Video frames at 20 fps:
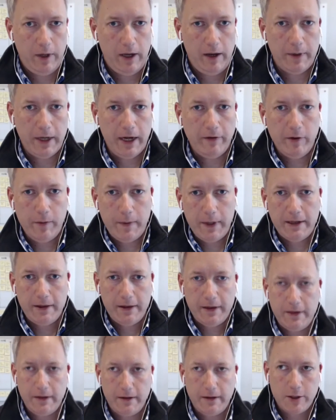I mean, everybody
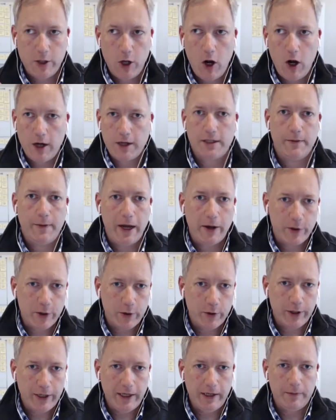talks about
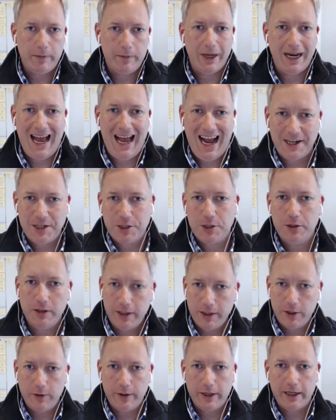doing it, but actually
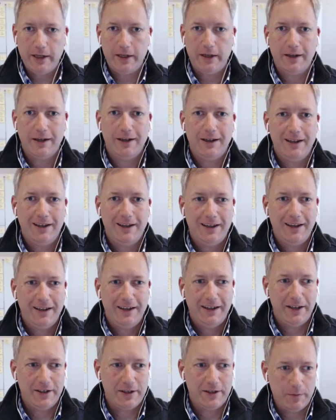doing it
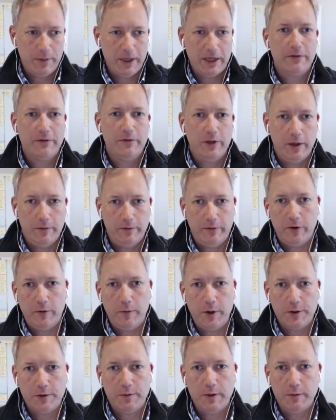is a big flip for
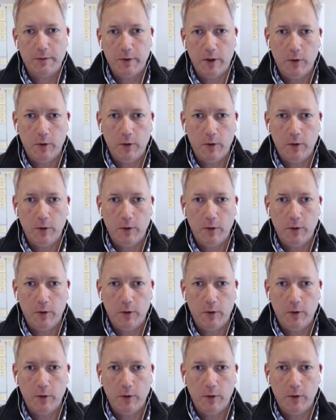most people.